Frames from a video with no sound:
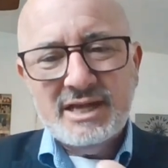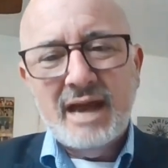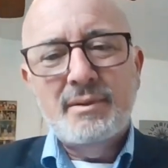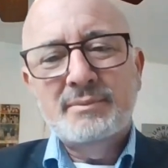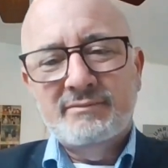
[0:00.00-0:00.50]

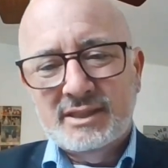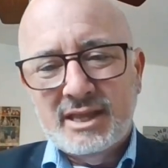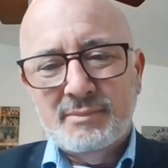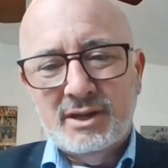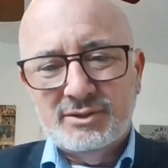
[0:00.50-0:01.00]
every time I'm
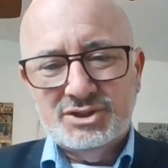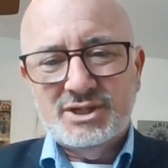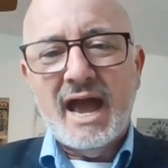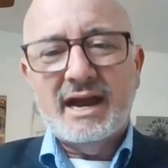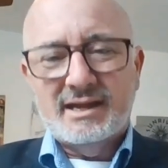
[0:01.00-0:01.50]
giving them
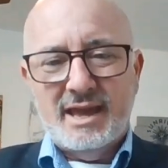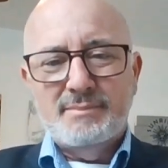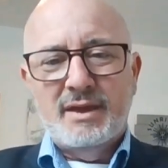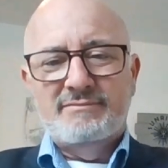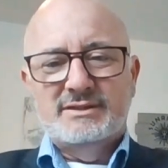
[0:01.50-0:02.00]
another stack
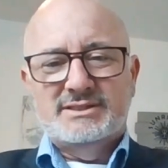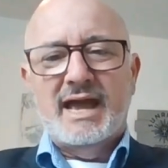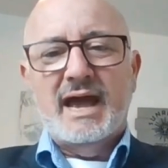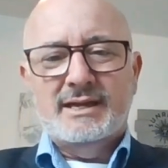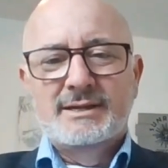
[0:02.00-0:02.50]
of that
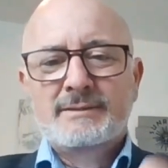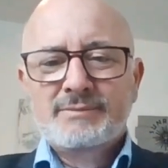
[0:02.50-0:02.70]
benefit stack.